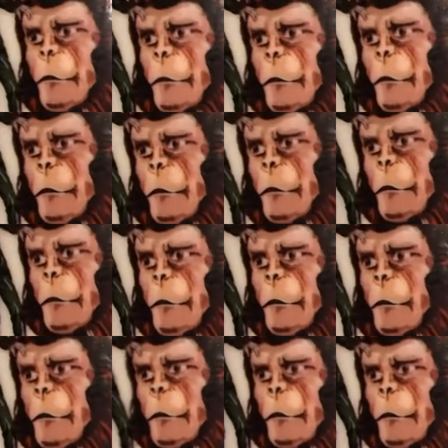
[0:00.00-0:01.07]
like, what was that,
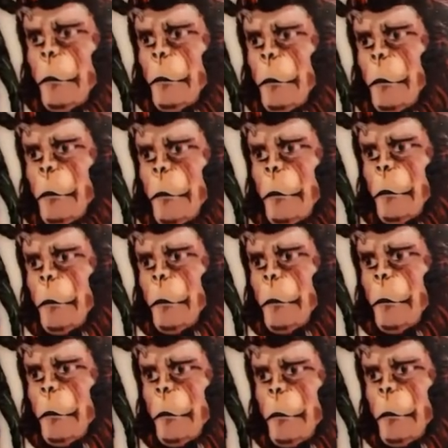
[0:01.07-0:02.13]
2001 or
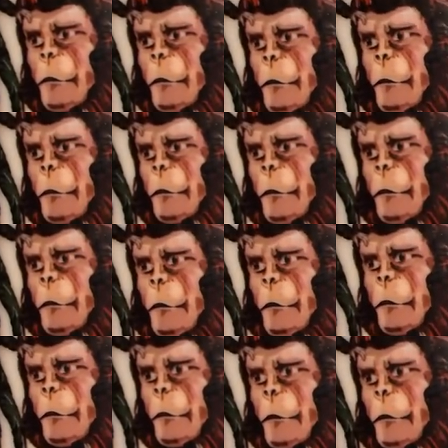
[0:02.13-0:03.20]
2002 with... Uh,
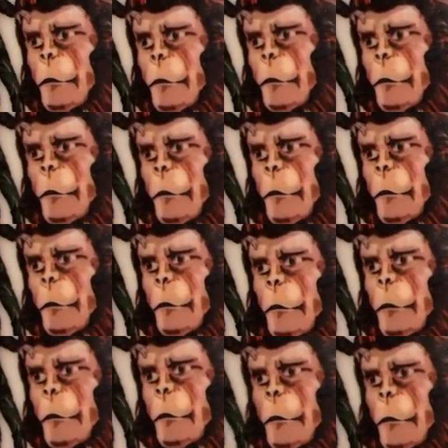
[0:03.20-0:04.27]
Oh,
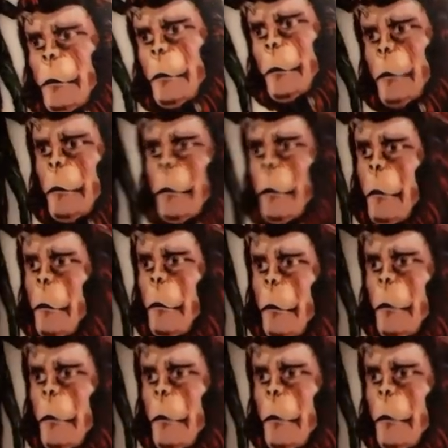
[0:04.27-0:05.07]
Marky Mark, that,